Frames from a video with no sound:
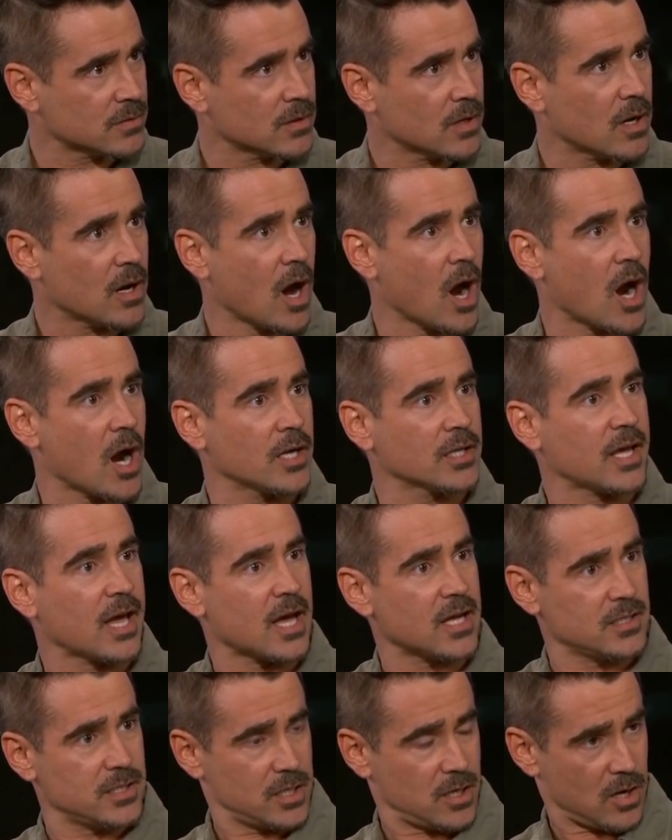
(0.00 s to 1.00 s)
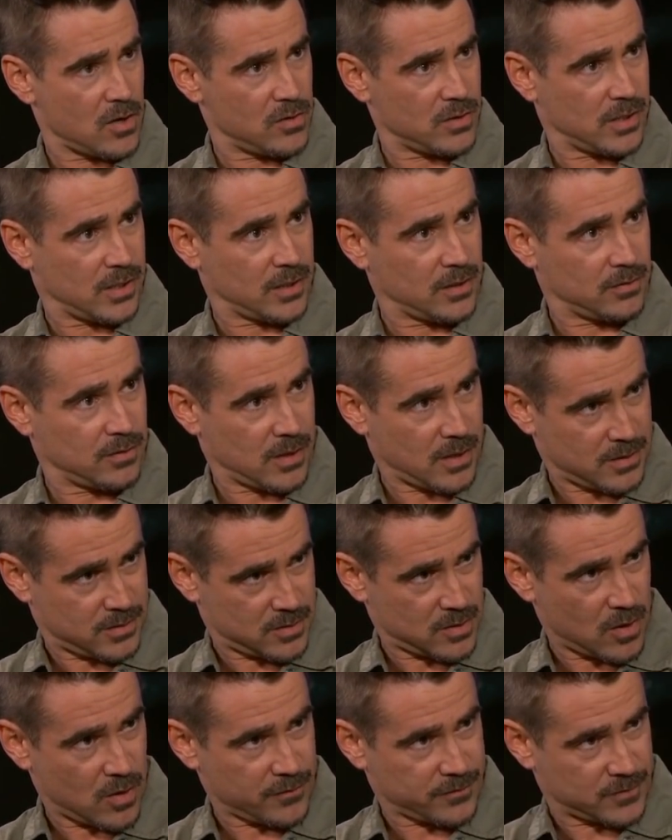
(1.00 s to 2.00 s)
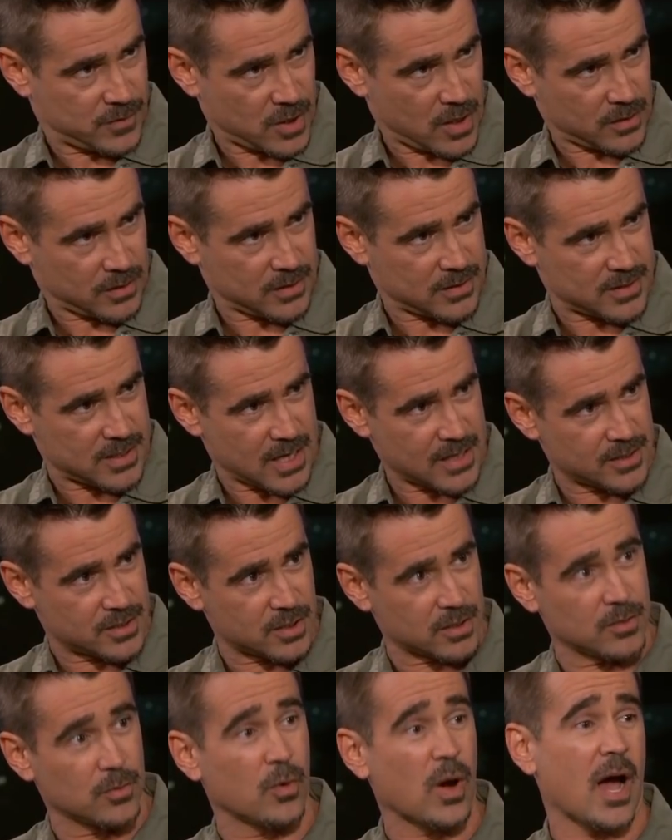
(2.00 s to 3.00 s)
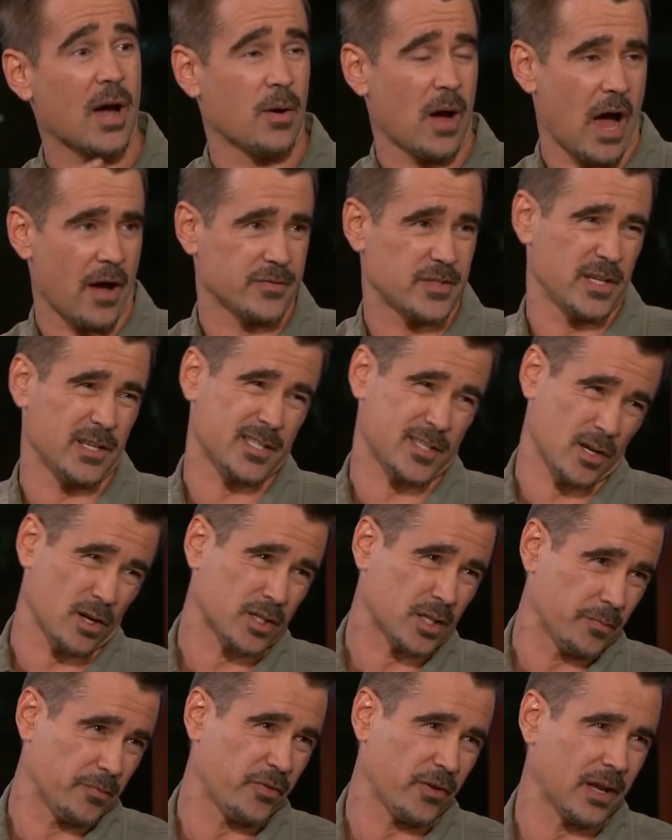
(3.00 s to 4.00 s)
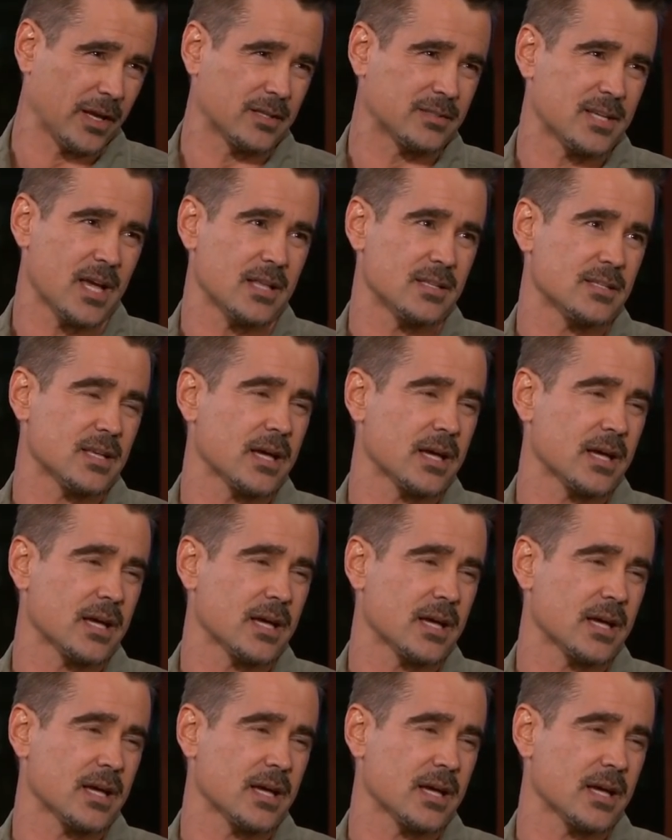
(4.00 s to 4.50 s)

Yeah, hard well, candy coating, uh, soft chocolate center. No, our Smarties. After you sucked them for like ten